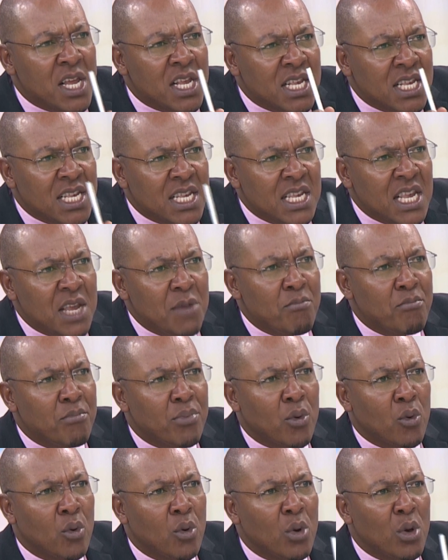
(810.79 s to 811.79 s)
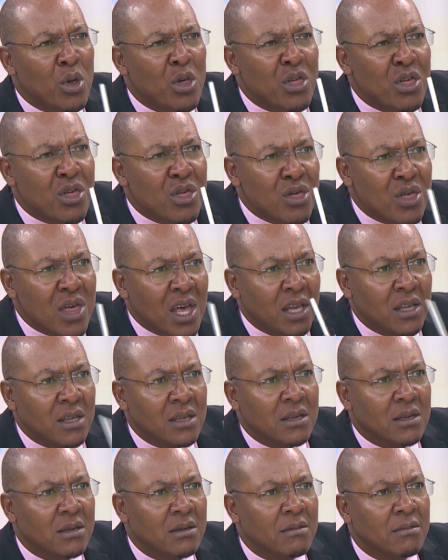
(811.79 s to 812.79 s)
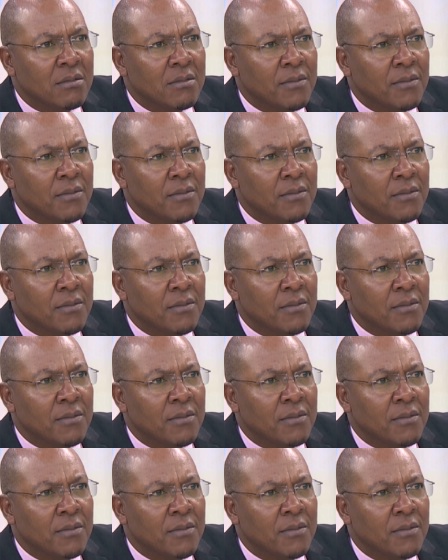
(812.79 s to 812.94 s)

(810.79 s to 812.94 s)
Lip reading: simple things.